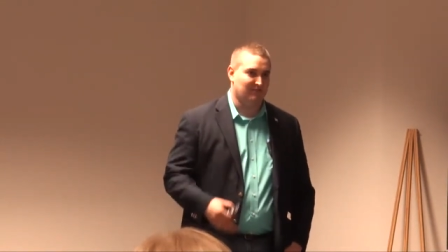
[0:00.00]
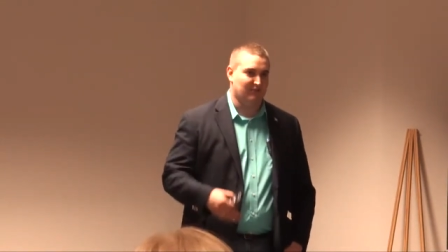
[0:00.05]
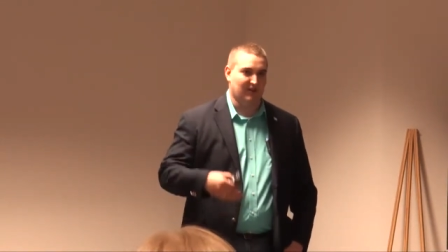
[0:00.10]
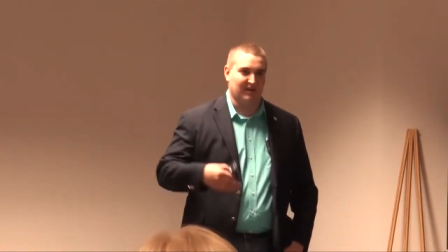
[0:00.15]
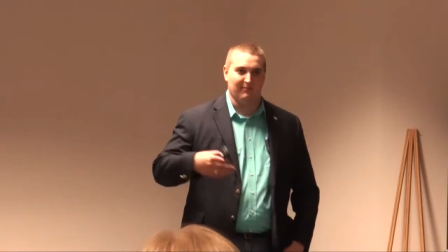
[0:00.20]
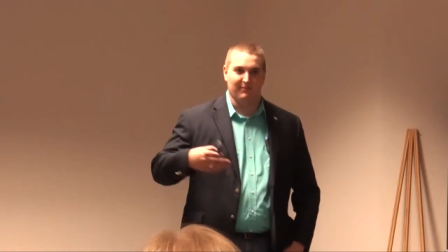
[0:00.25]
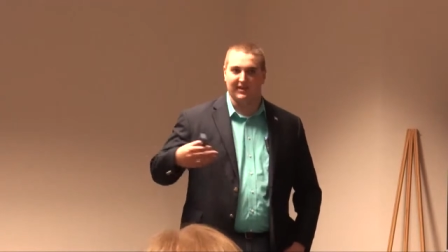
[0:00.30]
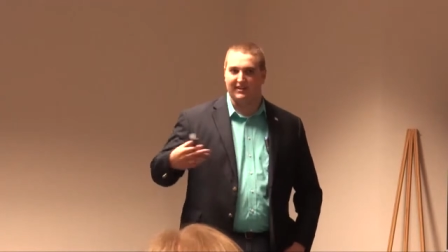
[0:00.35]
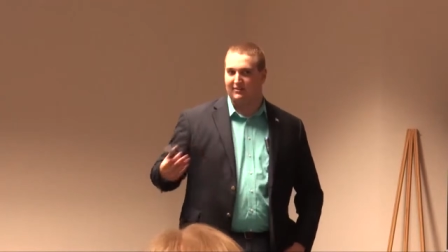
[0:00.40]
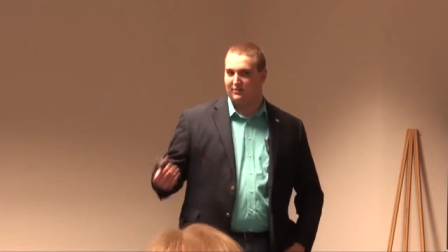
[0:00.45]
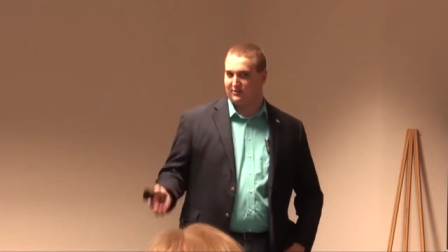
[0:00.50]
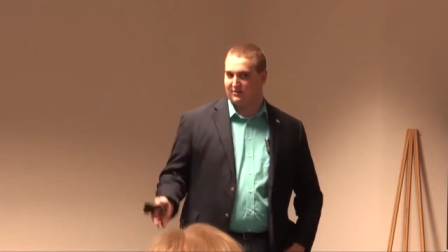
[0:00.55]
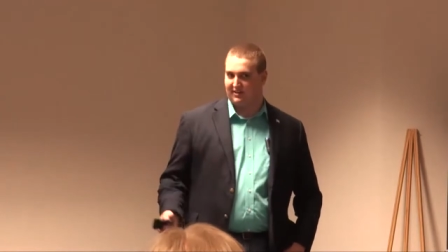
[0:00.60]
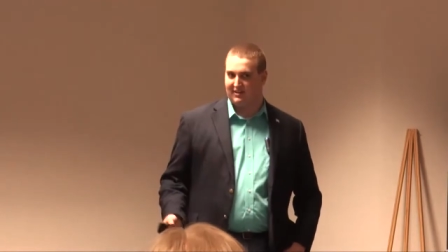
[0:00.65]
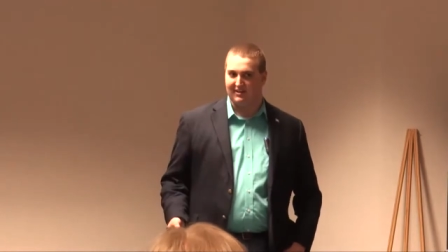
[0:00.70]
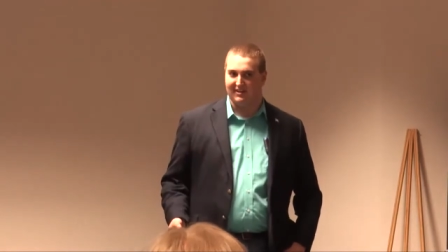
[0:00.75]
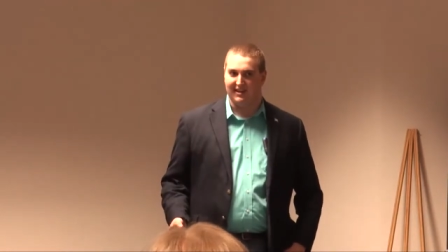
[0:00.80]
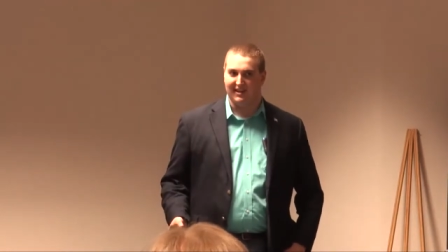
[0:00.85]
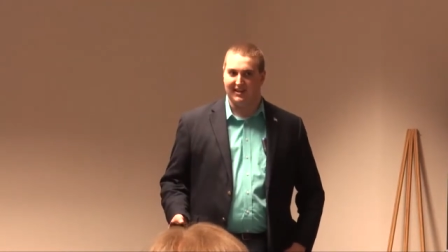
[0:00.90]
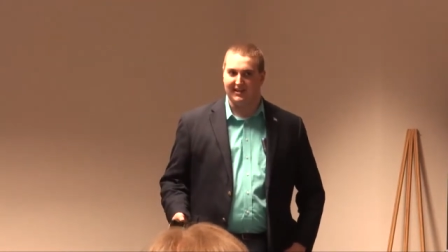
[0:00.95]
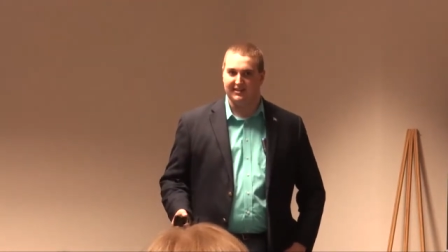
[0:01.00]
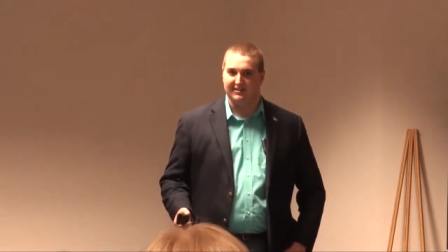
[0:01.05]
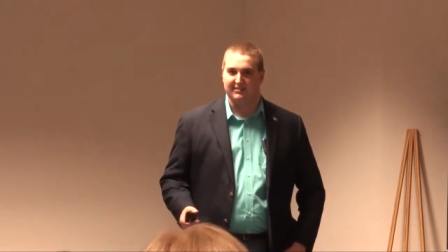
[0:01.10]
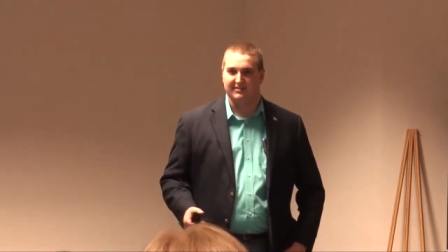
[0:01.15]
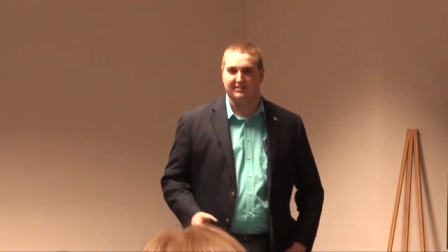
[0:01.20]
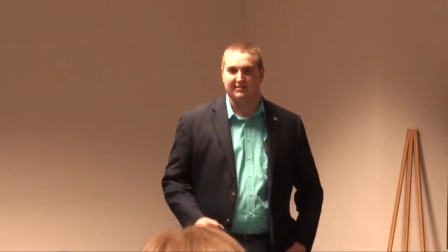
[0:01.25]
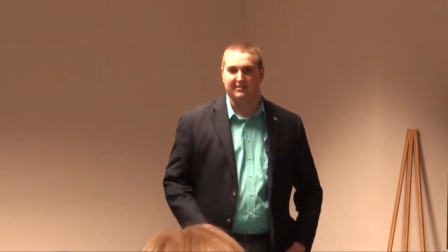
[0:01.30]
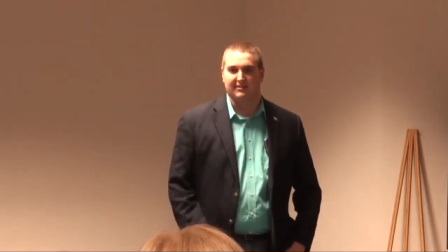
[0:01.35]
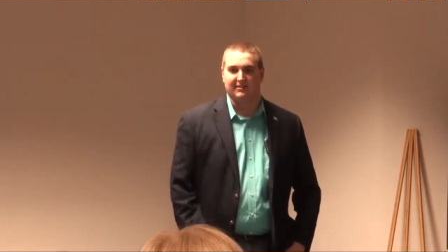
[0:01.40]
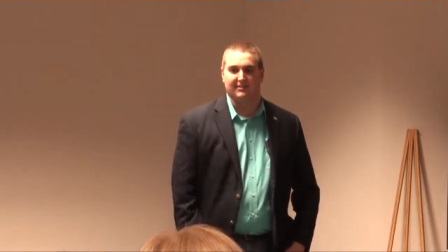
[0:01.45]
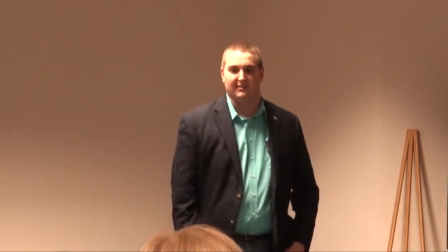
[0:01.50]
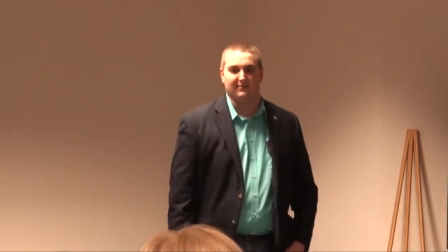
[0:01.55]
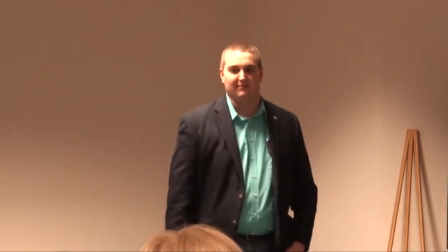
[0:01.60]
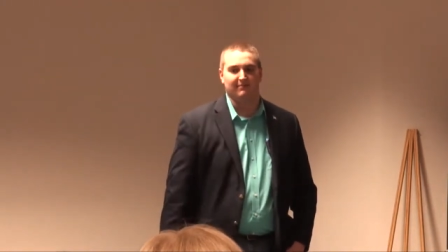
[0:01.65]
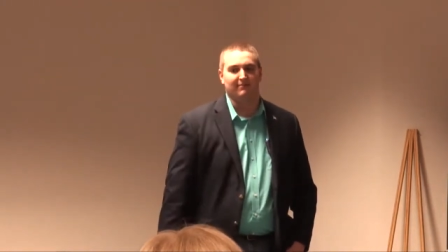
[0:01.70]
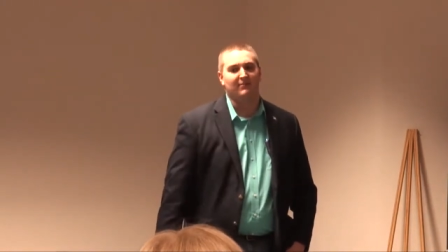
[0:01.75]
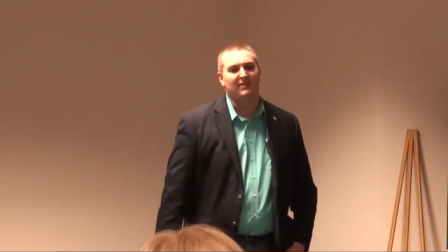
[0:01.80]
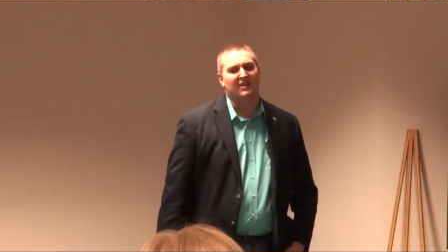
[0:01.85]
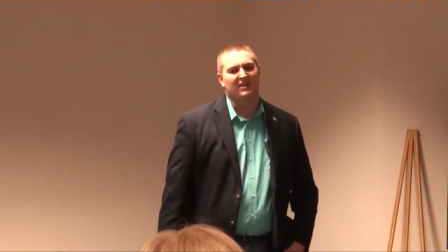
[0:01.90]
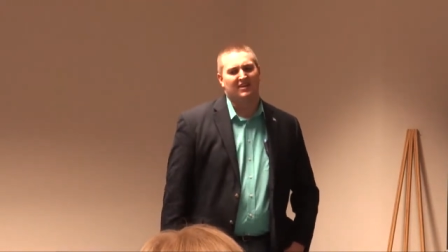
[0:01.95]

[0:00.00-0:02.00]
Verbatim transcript: try to make those look nice. Um,